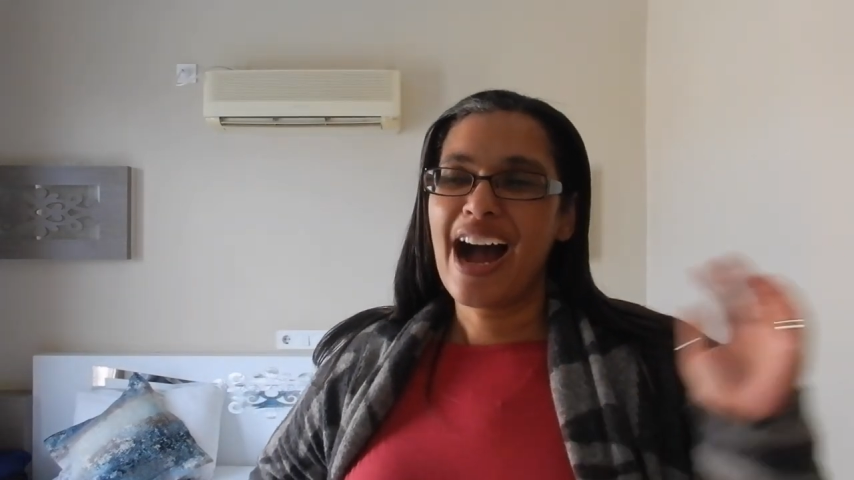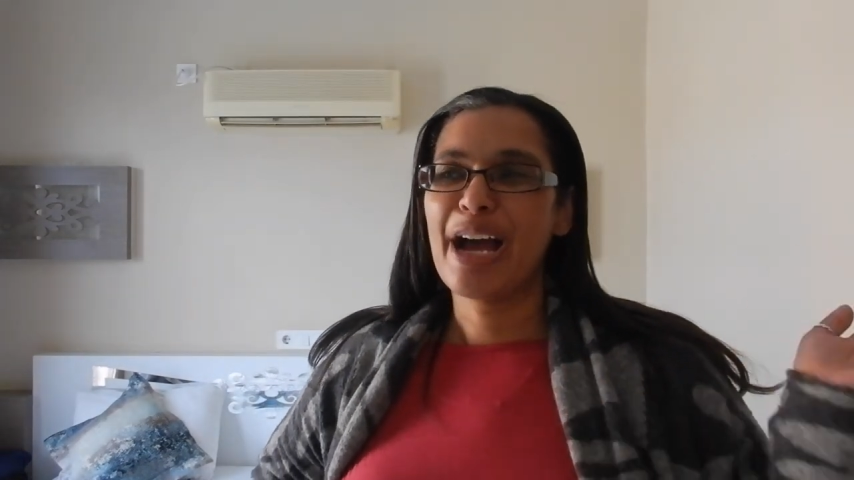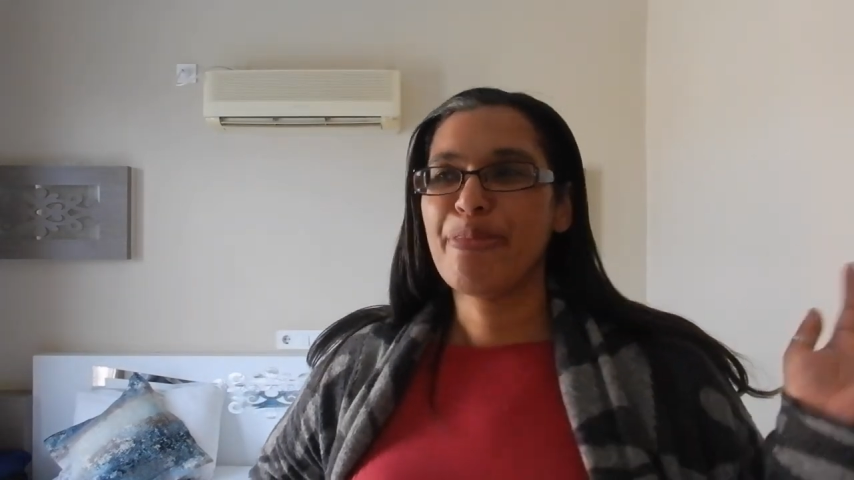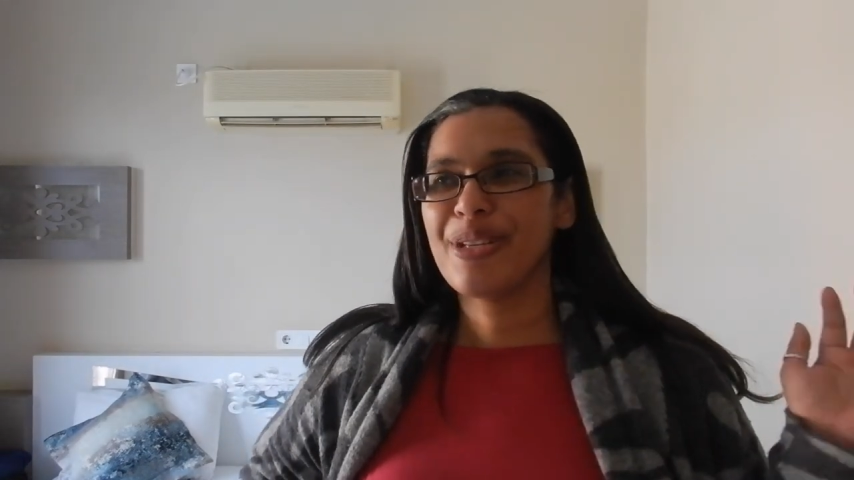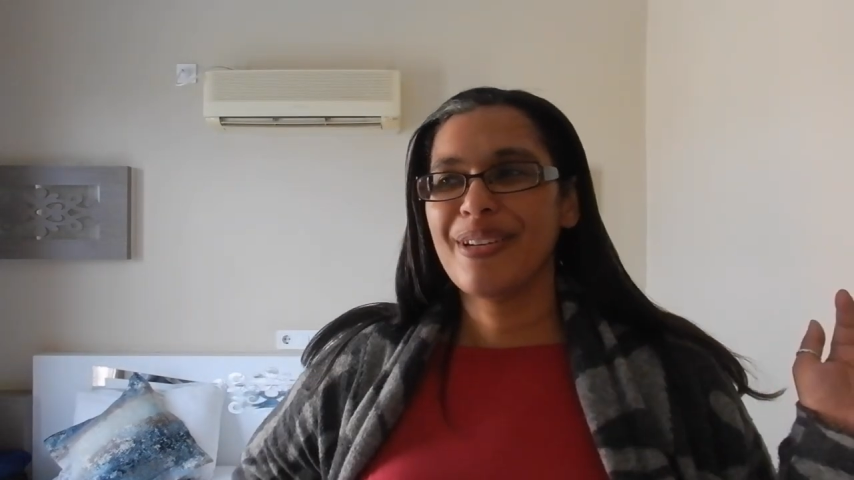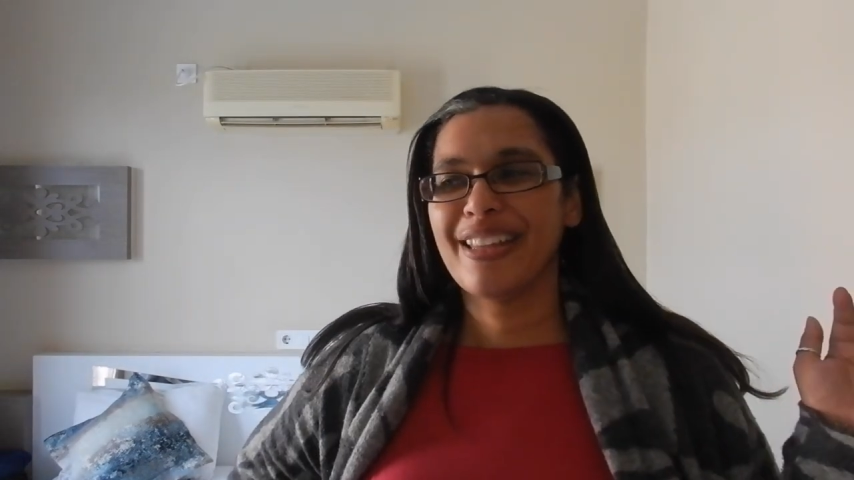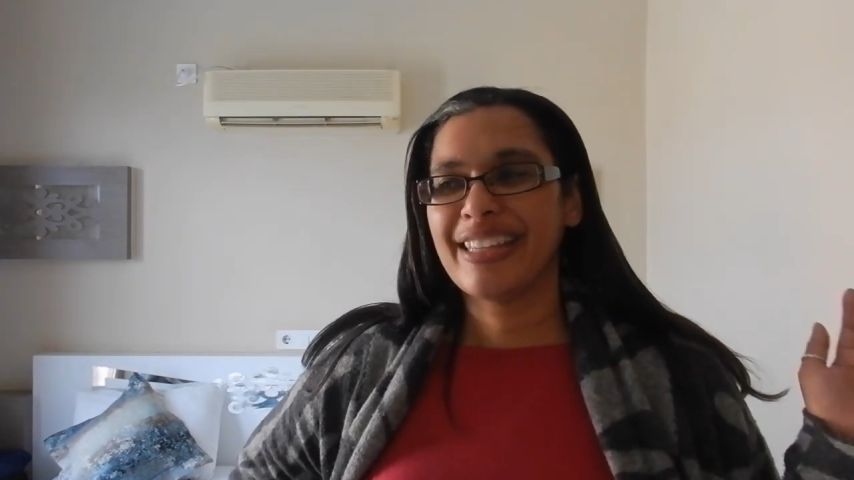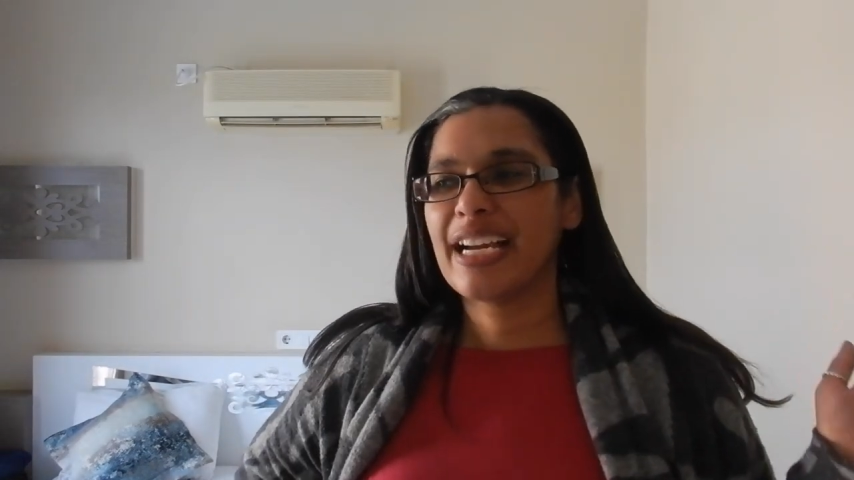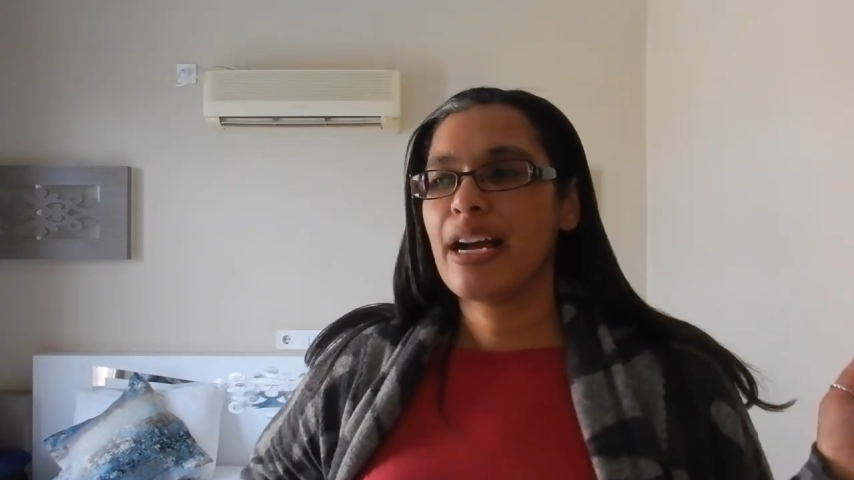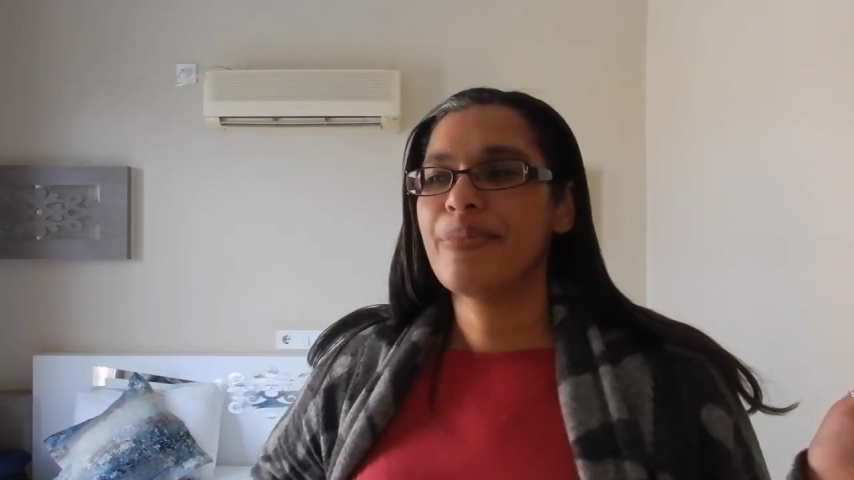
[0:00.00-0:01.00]
I
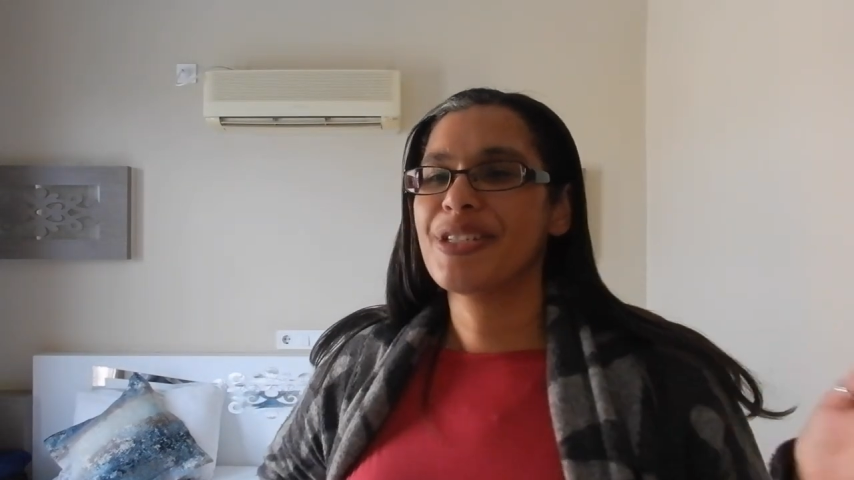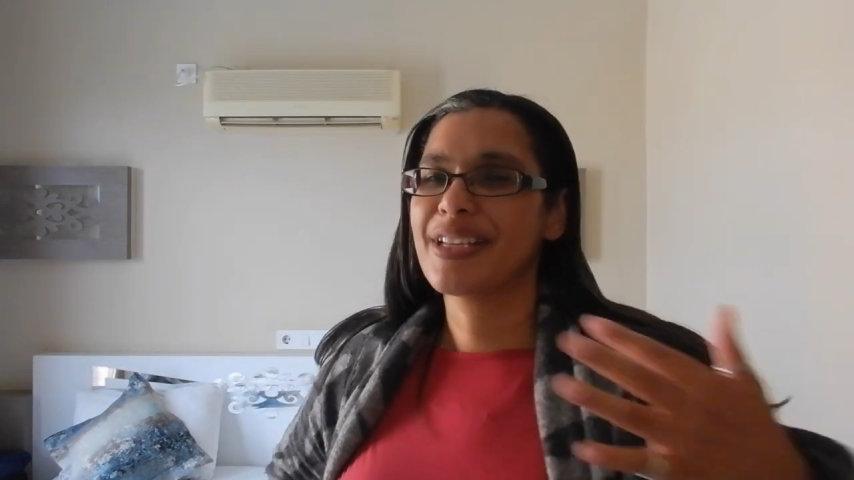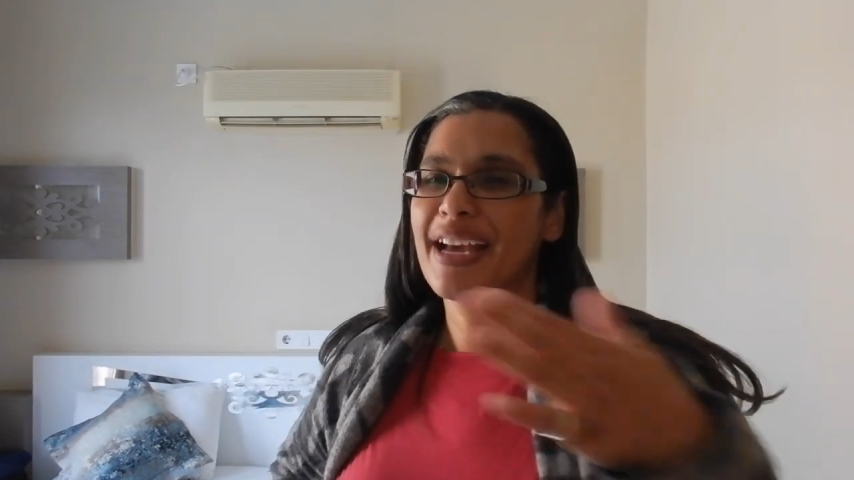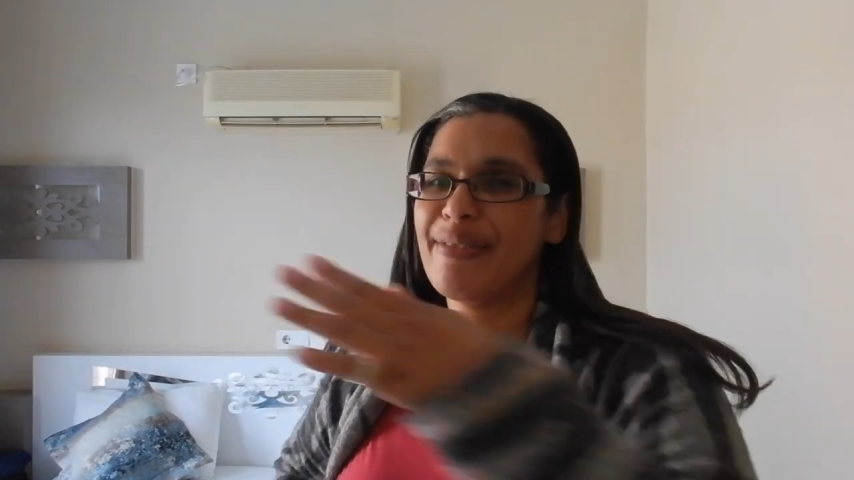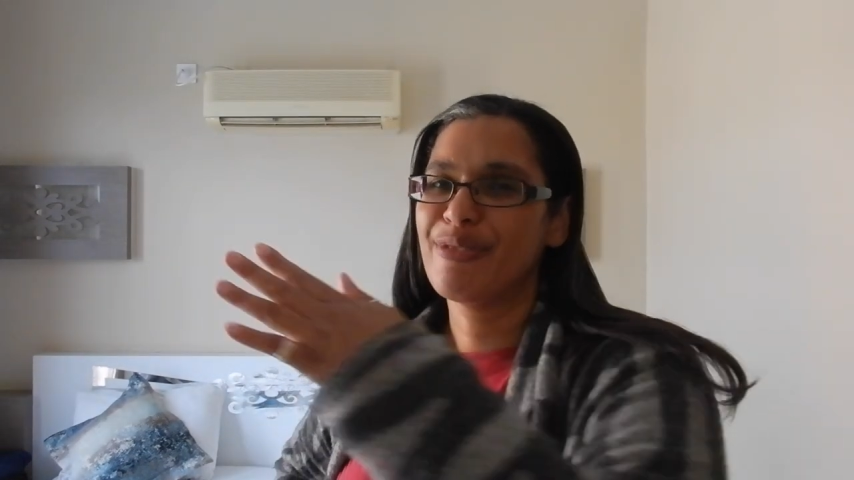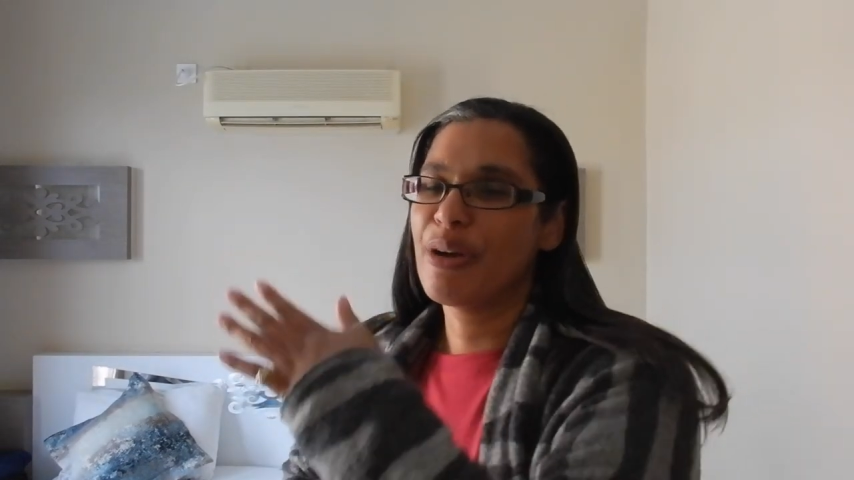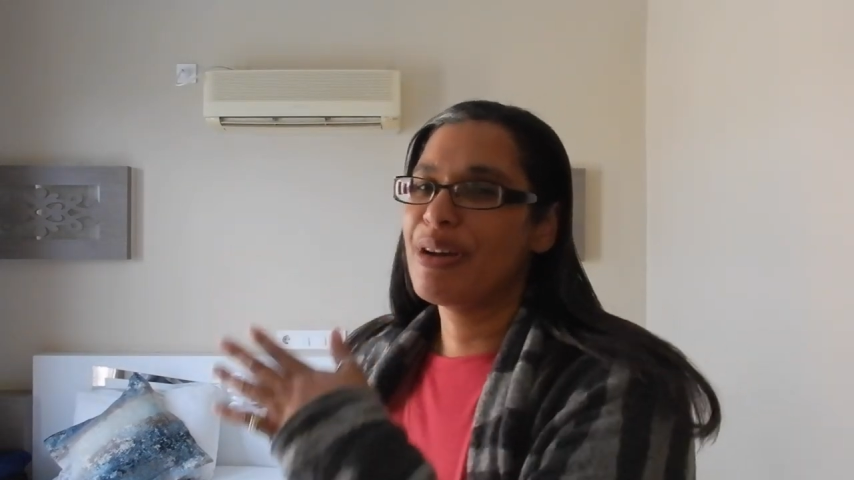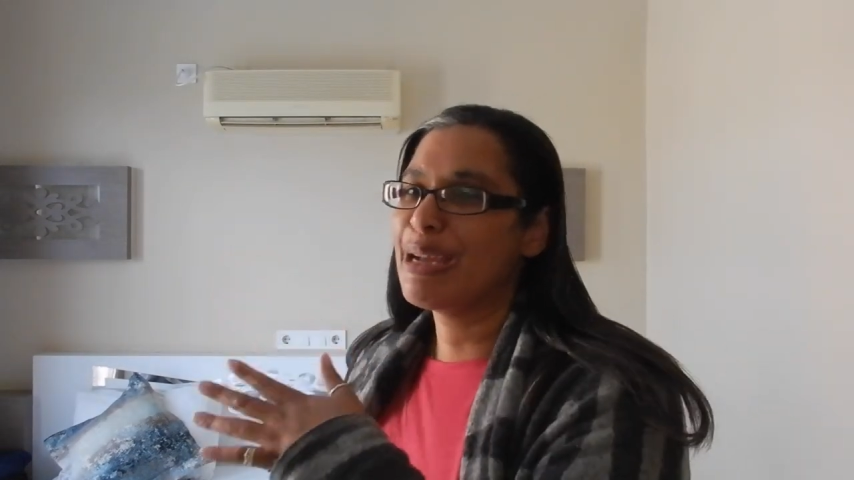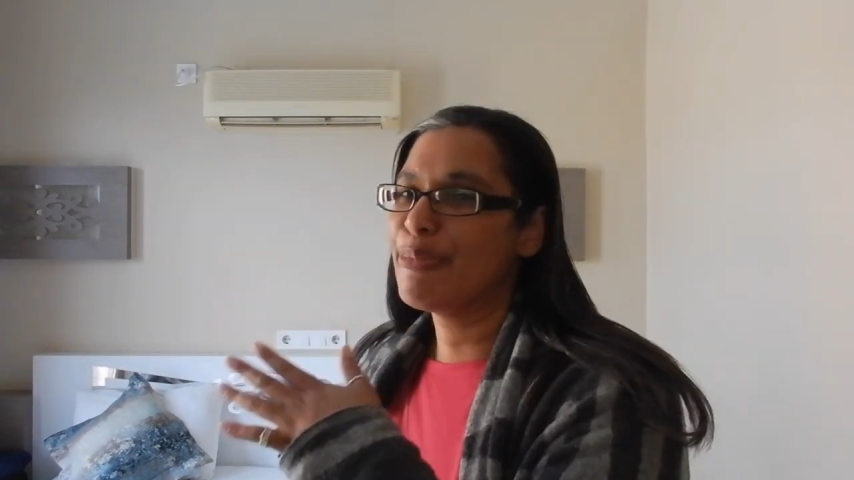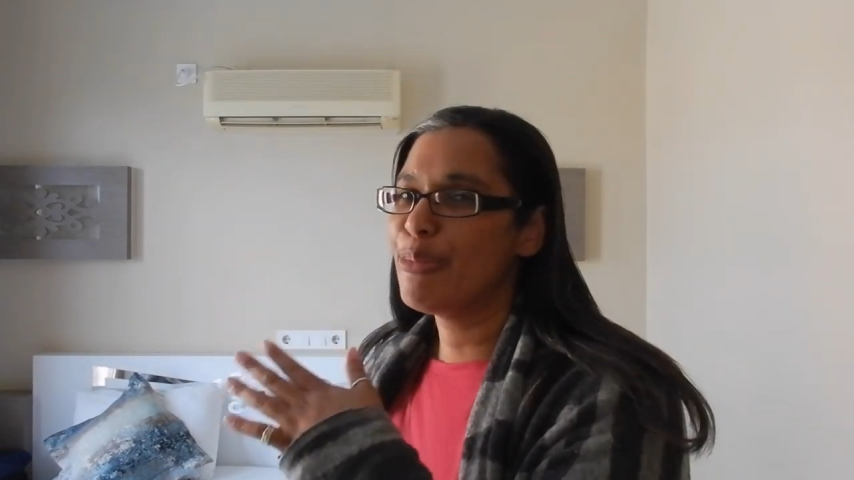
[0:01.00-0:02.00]
think I'm just kind of
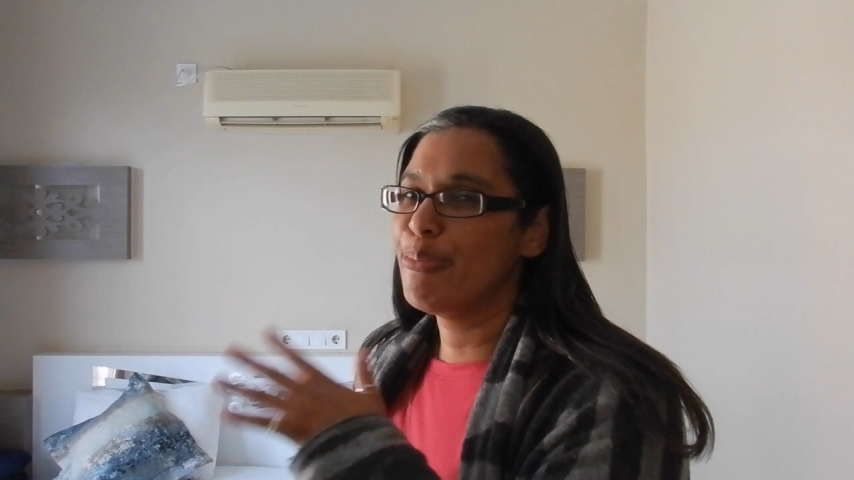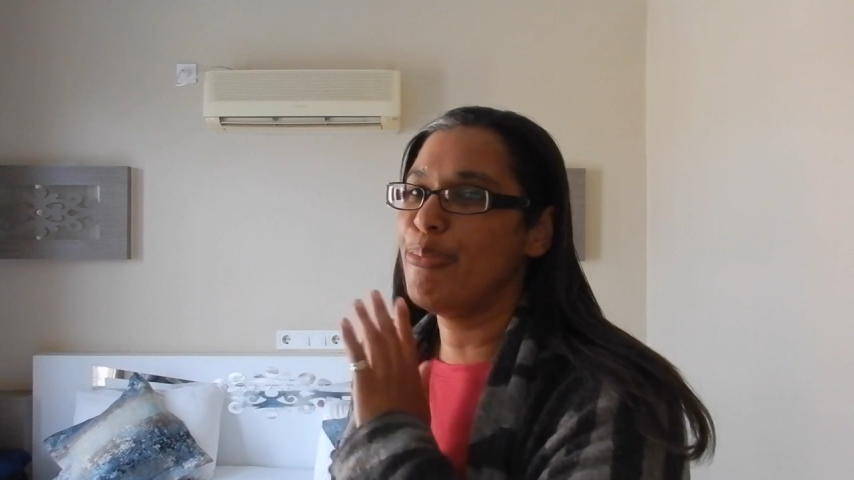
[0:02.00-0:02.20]
going a bit